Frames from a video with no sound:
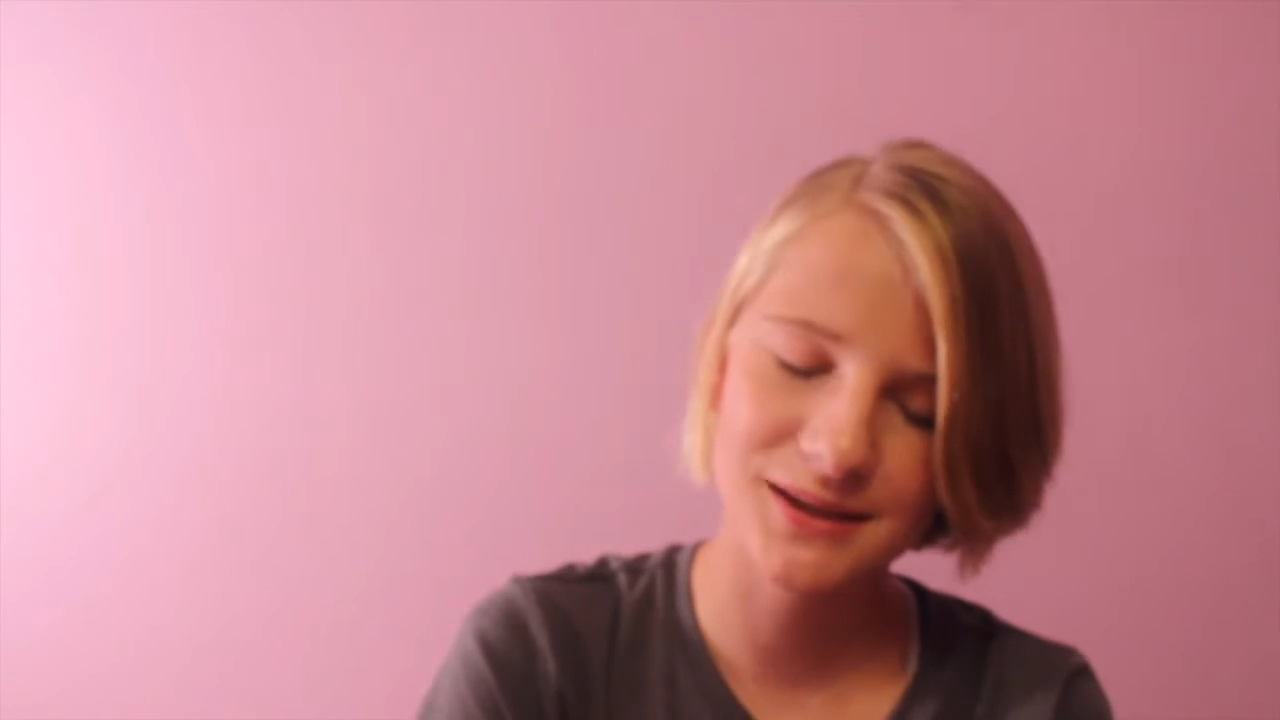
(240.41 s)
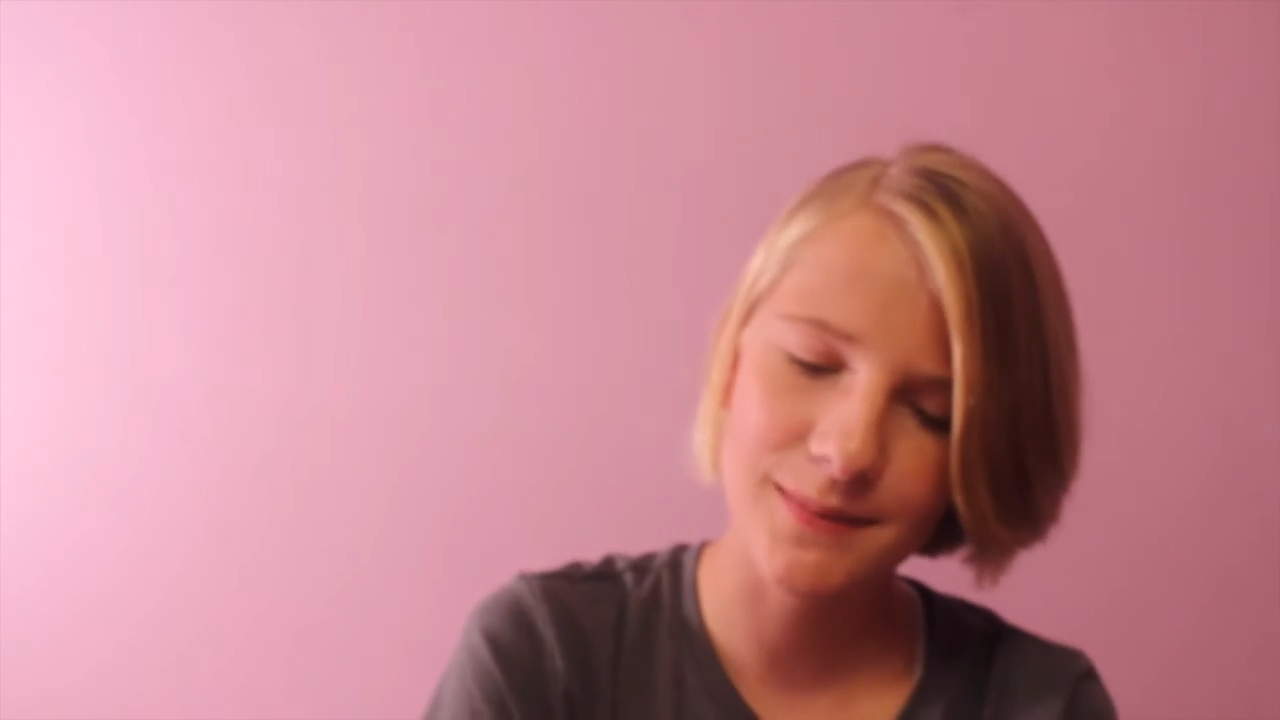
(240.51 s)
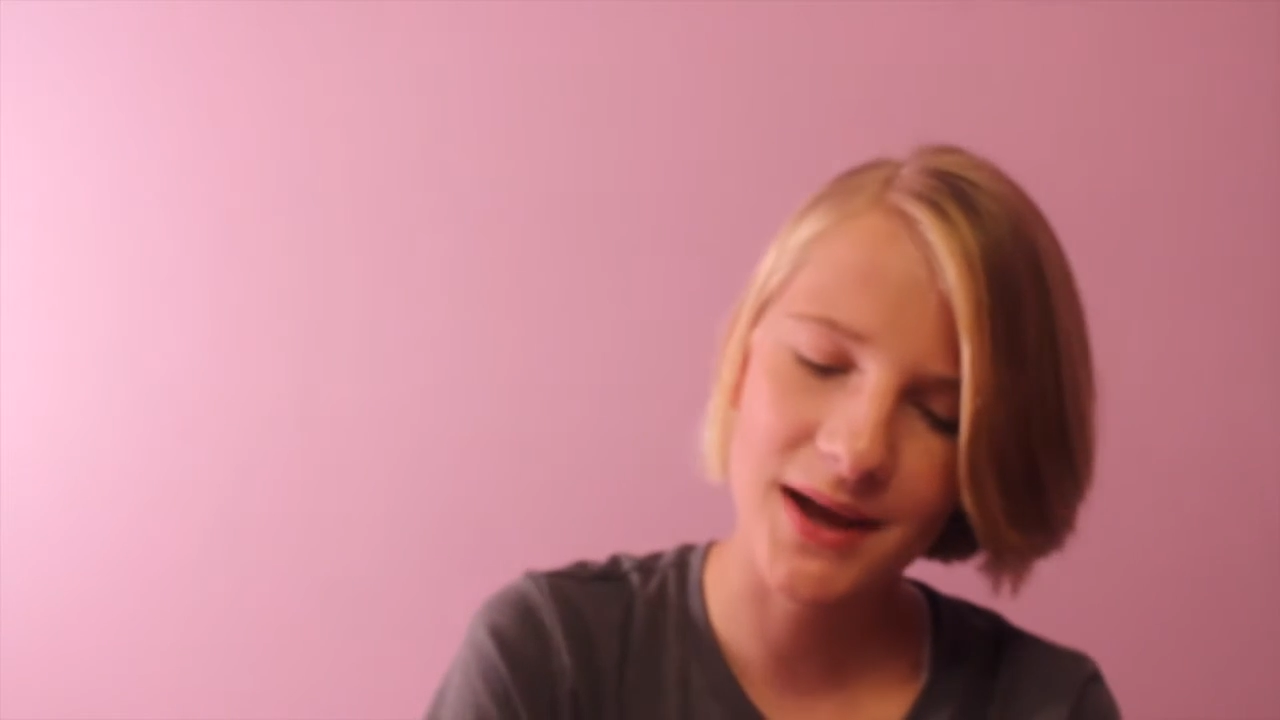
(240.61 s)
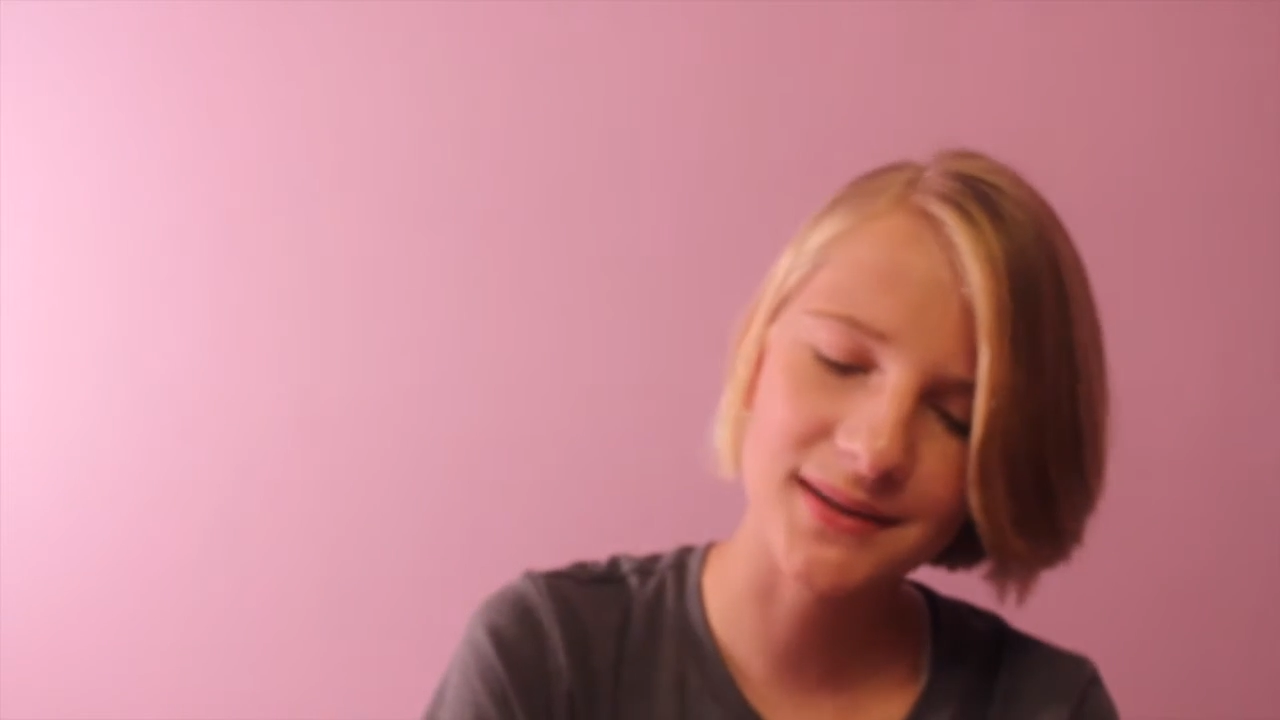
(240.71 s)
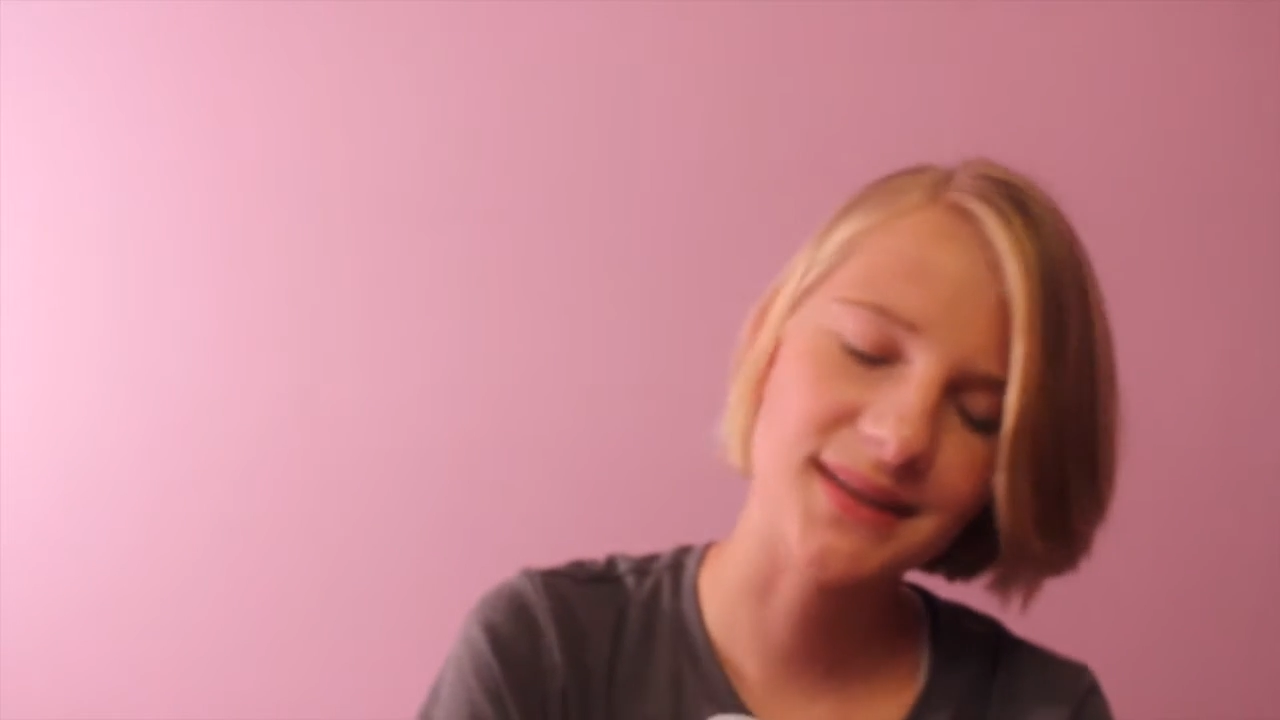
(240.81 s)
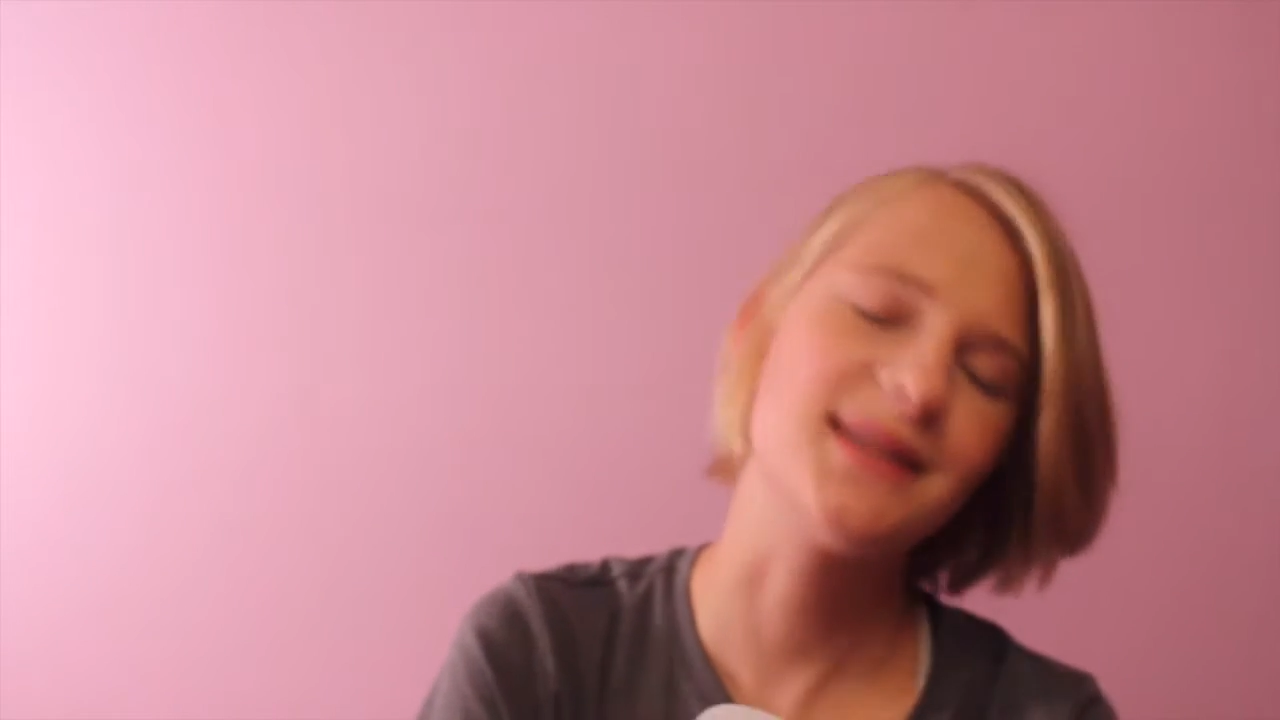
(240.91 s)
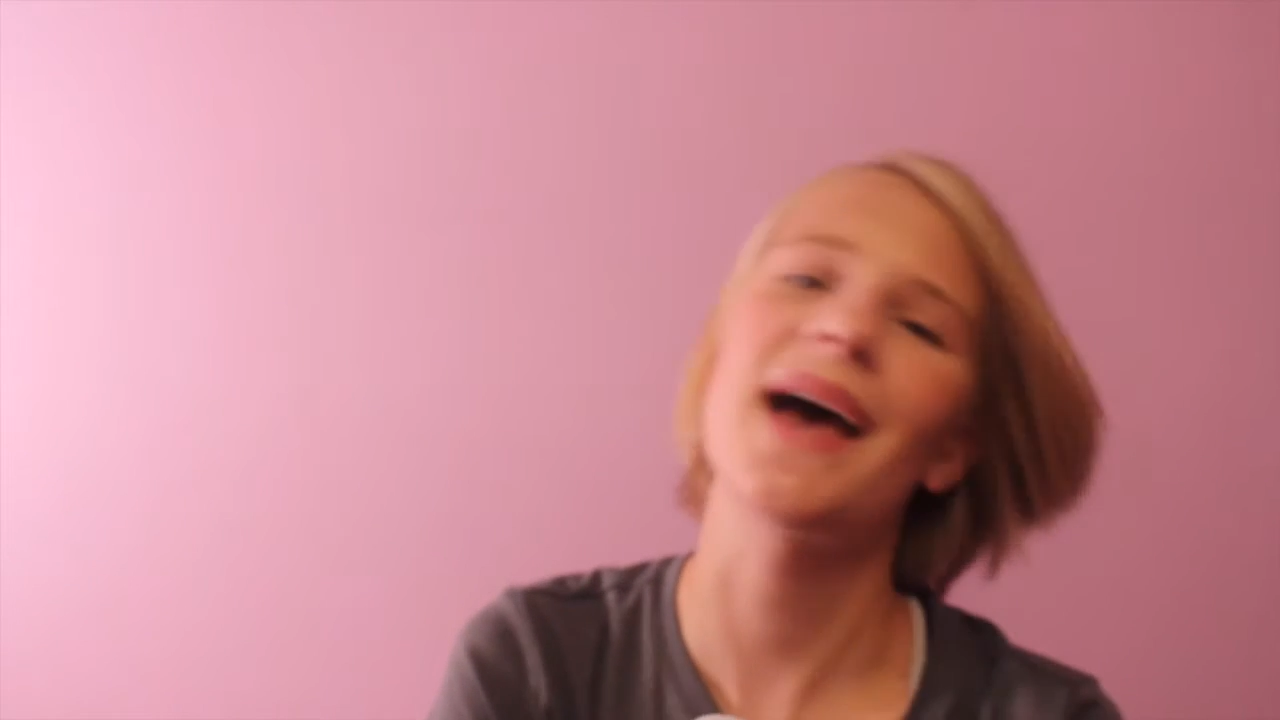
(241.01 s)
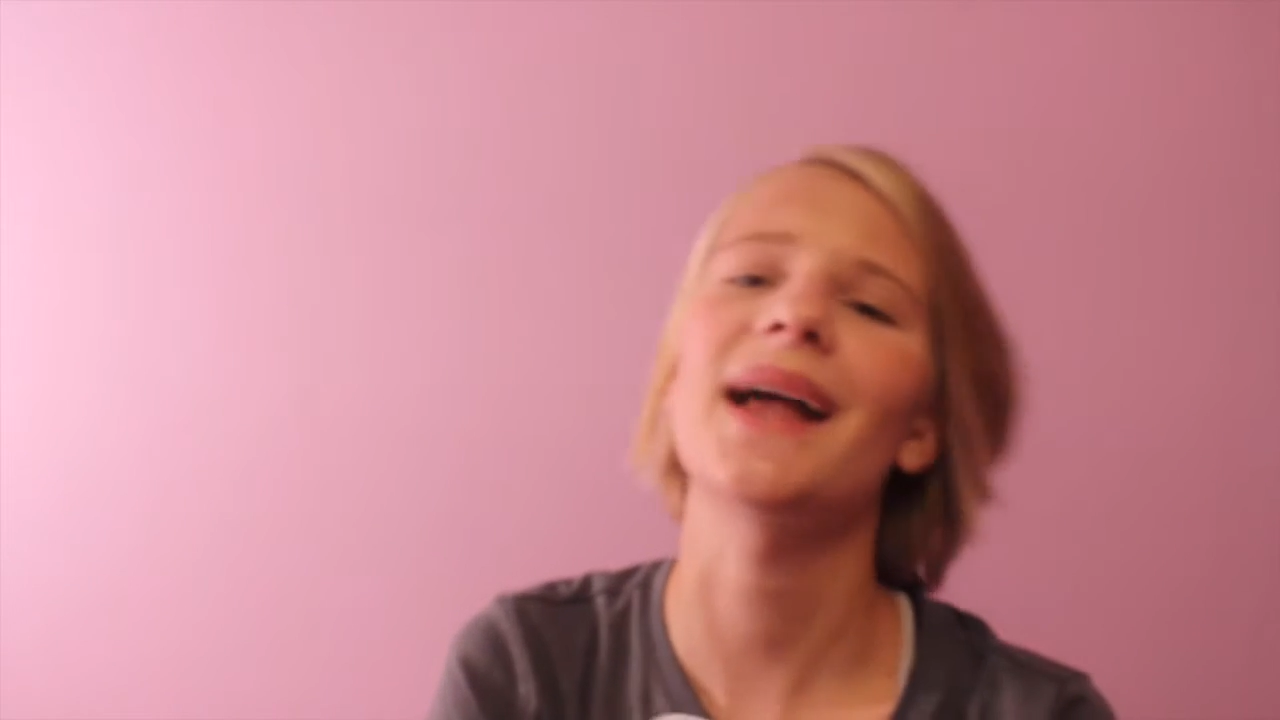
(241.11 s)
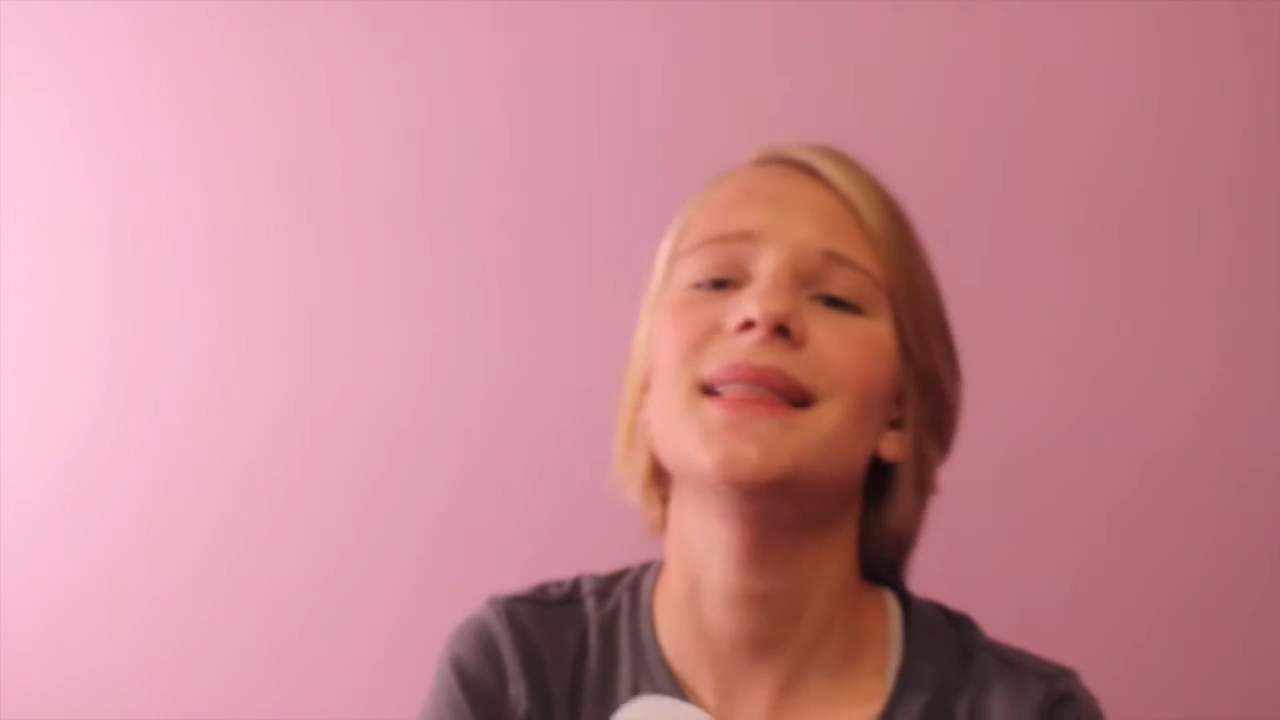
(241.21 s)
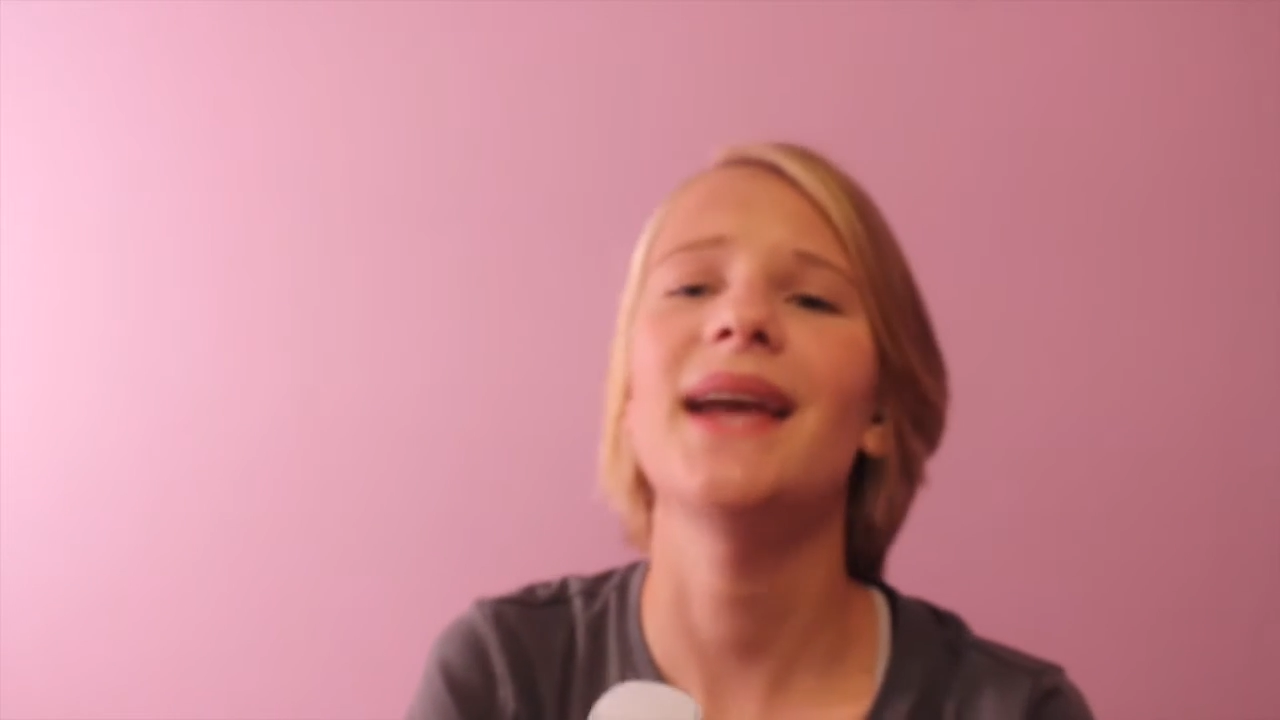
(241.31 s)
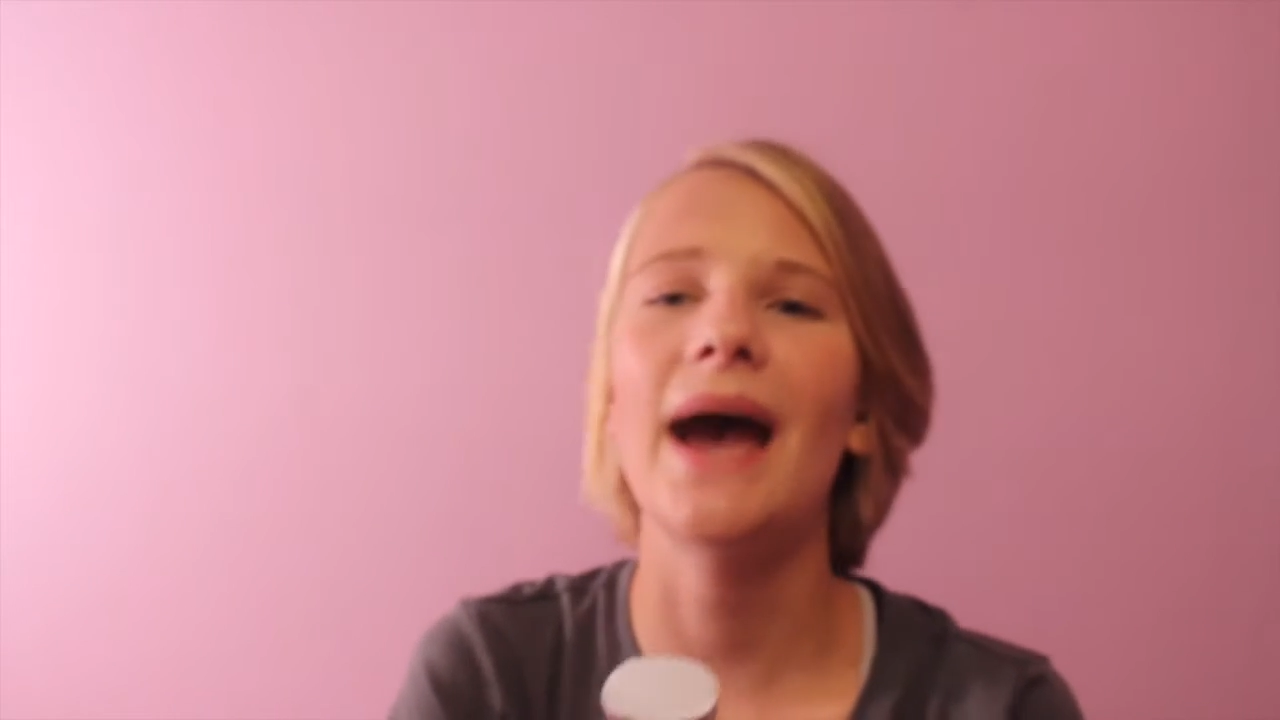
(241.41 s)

smells exactly